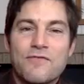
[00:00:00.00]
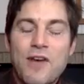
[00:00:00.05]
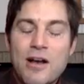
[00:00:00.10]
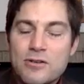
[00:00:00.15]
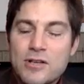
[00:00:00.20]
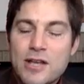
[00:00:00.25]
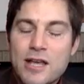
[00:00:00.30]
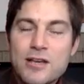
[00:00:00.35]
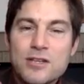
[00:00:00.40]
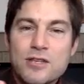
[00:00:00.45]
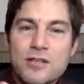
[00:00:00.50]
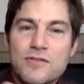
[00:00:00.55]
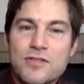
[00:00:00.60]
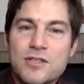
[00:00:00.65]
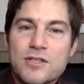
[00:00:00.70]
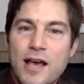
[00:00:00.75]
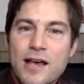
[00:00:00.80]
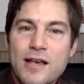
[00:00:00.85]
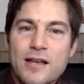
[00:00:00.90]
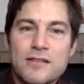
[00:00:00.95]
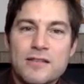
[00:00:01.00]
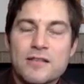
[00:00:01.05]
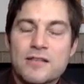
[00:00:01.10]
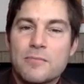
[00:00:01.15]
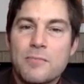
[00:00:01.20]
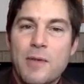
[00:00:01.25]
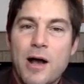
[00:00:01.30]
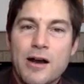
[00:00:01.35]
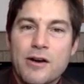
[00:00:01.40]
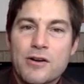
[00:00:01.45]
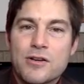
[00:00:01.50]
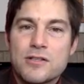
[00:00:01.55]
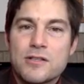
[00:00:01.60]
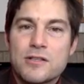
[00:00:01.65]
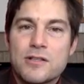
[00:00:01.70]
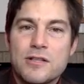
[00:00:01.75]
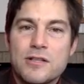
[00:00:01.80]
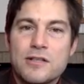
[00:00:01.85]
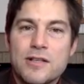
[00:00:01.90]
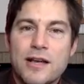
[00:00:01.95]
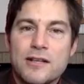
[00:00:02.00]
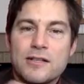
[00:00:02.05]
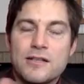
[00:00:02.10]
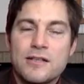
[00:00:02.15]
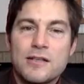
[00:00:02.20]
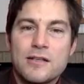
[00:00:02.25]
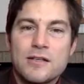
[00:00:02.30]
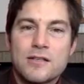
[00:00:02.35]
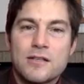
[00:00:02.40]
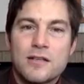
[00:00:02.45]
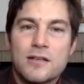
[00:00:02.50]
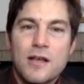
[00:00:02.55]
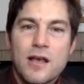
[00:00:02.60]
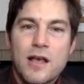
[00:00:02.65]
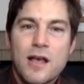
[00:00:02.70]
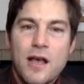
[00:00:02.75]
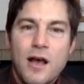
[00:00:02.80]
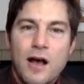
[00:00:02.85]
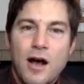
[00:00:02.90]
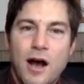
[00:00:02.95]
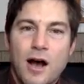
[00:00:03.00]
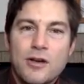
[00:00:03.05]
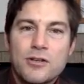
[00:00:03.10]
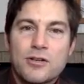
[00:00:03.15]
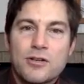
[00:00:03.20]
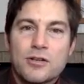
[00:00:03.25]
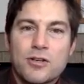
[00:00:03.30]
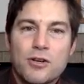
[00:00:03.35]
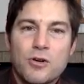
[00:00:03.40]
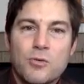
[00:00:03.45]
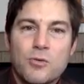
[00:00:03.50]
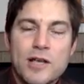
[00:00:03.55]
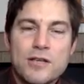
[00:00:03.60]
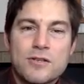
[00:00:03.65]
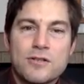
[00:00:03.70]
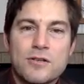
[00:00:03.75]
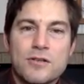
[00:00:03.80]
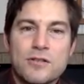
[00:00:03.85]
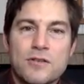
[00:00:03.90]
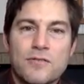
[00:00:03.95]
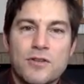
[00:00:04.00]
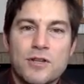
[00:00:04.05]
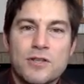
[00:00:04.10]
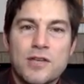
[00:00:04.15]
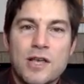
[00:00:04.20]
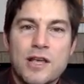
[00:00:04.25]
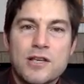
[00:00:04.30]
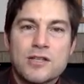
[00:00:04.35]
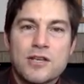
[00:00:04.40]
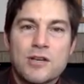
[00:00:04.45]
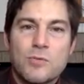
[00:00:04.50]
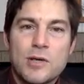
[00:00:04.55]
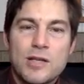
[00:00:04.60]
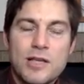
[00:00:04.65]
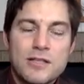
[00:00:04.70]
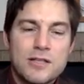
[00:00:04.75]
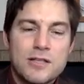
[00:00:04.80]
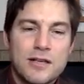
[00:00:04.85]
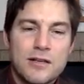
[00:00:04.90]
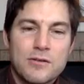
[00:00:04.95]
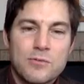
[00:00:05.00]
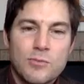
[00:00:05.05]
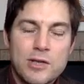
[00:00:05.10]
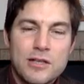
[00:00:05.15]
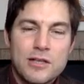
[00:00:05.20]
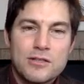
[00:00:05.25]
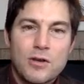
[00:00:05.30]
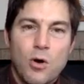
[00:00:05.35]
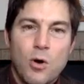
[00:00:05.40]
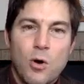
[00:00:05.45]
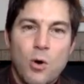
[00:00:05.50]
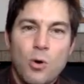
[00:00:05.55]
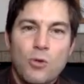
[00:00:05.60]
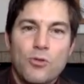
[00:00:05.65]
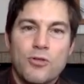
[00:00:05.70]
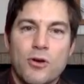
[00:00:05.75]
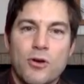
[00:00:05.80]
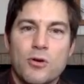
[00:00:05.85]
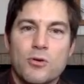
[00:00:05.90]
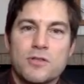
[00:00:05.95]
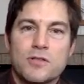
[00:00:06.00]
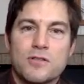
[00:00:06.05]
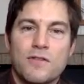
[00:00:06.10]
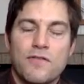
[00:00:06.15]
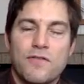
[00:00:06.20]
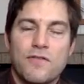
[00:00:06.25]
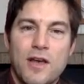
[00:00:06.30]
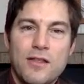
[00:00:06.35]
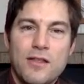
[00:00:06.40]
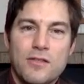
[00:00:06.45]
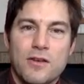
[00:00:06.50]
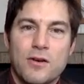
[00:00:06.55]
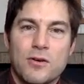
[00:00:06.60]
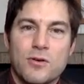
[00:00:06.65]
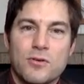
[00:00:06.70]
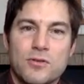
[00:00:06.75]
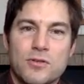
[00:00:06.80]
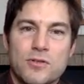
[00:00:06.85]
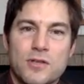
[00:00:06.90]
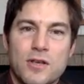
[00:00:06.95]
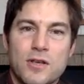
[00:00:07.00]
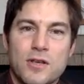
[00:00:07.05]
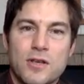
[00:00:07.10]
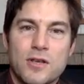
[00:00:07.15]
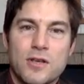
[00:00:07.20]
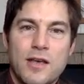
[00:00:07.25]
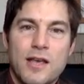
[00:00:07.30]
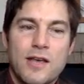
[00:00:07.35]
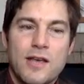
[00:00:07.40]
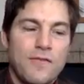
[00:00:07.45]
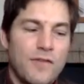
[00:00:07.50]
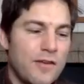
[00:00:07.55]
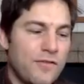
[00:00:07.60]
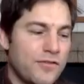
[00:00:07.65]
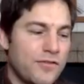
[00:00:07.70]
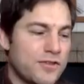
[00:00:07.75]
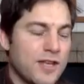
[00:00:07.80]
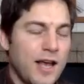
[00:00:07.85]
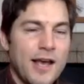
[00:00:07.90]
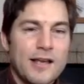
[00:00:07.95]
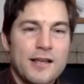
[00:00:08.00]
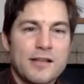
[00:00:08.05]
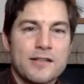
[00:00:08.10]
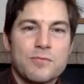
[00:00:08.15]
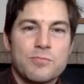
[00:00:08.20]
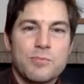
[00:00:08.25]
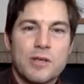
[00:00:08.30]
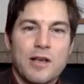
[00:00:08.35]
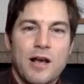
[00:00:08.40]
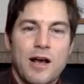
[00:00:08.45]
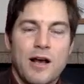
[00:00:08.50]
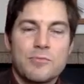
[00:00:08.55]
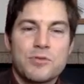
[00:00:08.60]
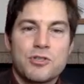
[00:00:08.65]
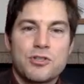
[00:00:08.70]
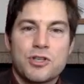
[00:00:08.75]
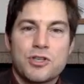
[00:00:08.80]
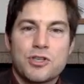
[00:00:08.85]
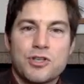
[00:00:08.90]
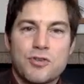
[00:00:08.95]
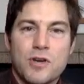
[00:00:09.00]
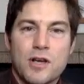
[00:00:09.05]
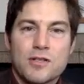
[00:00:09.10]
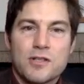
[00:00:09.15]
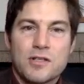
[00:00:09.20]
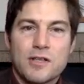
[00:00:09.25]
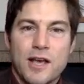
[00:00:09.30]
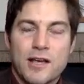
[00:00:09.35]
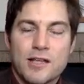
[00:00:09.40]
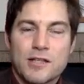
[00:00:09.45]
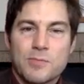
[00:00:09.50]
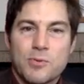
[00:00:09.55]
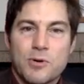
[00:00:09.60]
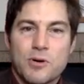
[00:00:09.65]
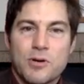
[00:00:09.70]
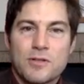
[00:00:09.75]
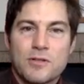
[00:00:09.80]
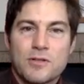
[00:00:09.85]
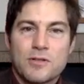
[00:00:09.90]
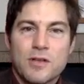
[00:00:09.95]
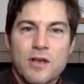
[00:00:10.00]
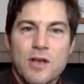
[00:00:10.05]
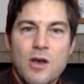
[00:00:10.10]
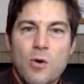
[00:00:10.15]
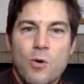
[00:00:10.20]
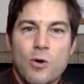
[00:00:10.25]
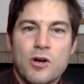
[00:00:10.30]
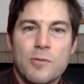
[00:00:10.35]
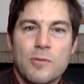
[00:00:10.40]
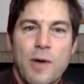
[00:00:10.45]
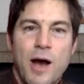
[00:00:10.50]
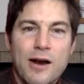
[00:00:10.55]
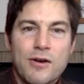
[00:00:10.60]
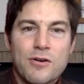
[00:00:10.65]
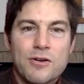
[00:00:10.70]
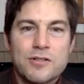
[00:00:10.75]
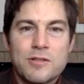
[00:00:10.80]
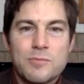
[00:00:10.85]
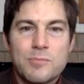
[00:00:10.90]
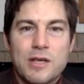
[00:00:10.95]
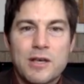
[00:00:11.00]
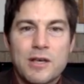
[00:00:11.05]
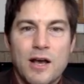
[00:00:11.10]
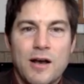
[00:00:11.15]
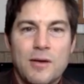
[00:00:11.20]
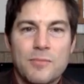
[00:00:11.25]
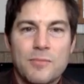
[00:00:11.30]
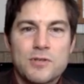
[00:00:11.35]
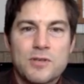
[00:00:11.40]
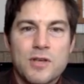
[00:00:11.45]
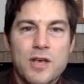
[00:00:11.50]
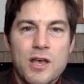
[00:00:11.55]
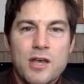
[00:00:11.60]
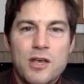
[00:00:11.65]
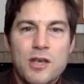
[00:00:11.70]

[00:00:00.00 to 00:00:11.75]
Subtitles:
foundation of science and democracy and these ideas that undergird Western civilization. We need to hold those and defend those. If science becomes just trust the experts, or democracy becomes,